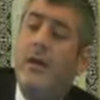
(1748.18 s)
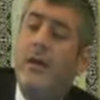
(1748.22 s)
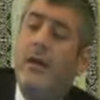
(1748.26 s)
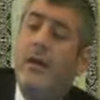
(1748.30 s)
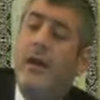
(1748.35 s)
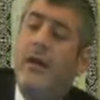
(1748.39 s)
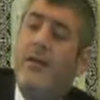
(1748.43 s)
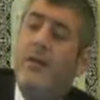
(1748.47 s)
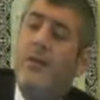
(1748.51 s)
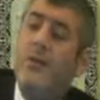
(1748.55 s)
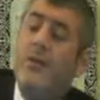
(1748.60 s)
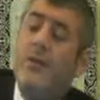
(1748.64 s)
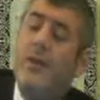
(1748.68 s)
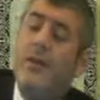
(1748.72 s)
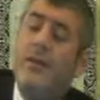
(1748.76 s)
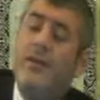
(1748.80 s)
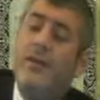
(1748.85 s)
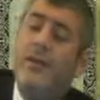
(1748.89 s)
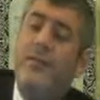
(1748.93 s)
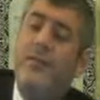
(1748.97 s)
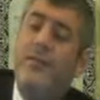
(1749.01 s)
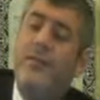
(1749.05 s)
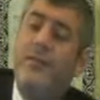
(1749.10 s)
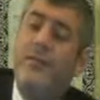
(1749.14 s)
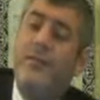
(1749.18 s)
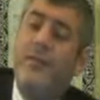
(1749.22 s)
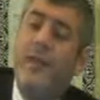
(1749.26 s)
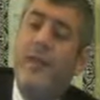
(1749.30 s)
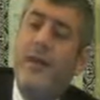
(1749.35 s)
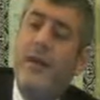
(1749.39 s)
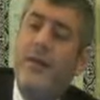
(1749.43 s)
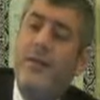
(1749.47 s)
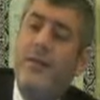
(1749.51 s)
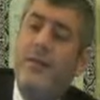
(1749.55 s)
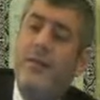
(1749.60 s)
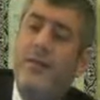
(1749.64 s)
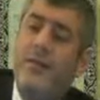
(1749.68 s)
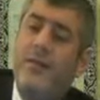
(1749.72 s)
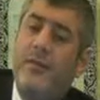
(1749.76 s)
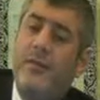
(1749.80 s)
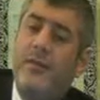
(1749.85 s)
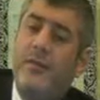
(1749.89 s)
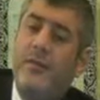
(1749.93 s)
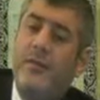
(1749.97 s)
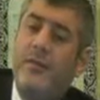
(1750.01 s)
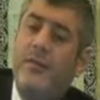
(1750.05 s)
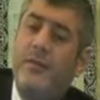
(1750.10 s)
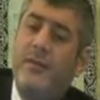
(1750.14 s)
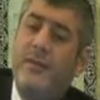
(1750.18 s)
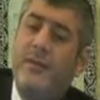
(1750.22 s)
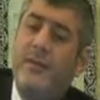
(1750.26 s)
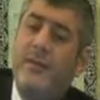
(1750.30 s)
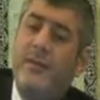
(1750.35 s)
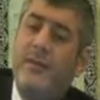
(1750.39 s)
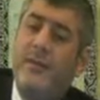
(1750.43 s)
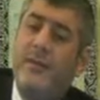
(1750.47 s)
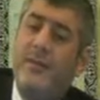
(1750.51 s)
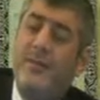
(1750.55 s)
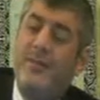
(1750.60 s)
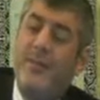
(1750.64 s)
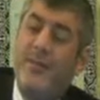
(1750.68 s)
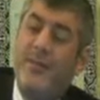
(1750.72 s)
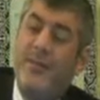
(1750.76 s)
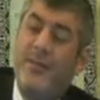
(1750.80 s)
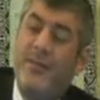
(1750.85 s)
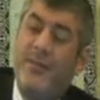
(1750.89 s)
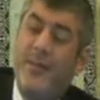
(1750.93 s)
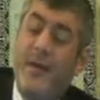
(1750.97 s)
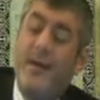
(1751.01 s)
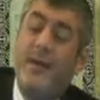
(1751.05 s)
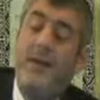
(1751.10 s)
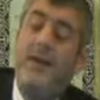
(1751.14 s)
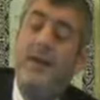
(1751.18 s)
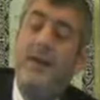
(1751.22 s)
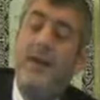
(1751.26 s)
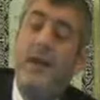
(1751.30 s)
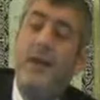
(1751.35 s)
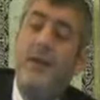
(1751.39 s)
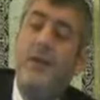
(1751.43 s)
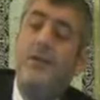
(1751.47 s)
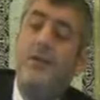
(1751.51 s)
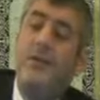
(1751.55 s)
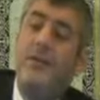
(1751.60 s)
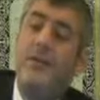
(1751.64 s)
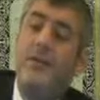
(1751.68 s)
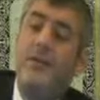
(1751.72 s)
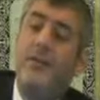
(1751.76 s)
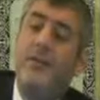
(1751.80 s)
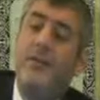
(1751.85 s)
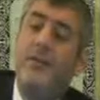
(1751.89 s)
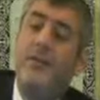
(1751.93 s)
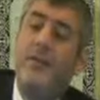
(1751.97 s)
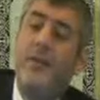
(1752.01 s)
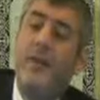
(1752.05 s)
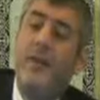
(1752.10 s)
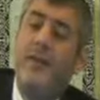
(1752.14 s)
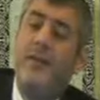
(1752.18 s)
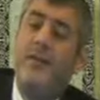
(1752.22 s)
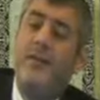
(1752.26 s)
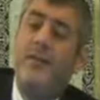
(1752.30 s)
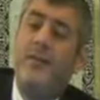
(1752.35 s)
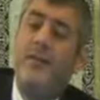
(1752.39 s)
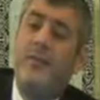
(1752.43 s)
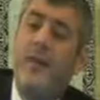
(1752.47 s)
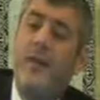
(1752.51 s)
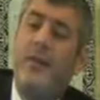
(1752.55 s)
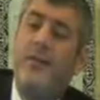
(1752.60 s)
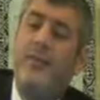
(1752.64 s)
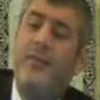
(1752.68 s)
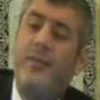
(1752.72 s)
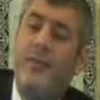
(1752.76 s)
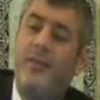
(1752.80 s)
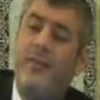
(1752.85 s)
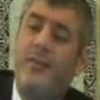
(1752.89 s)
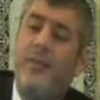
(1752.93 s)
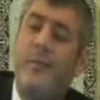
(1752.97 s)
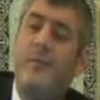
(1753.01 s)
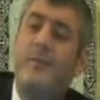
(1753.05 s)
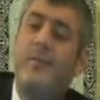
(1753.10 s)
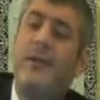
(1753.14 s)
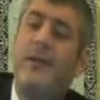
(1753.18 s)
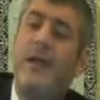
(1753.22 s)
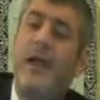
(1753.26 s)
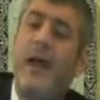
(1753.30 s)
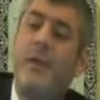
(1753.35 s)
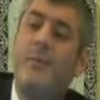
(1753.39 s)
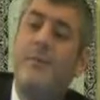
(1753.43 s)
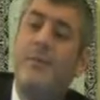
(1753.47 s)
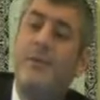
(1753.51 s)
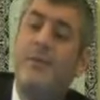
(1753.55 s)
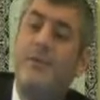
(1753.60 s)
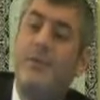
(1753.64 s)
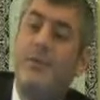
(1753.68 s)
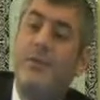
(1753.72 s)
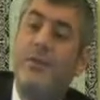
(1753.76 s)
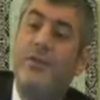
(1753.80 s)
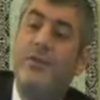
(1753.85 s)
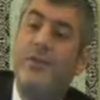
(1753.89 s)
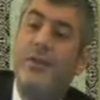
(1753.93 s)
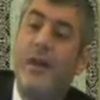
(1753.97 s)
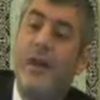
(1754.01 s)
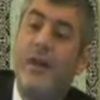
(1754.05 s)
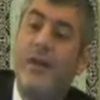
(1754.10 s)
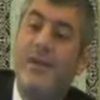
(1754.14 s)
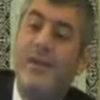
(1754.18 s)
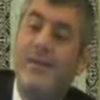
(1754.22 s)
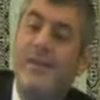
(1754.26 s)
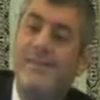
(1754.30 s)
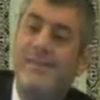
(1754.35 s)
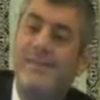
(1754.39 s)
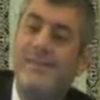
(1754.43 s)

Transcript: And I look at his face. The second I looked at his face, I said, something happened to this guy.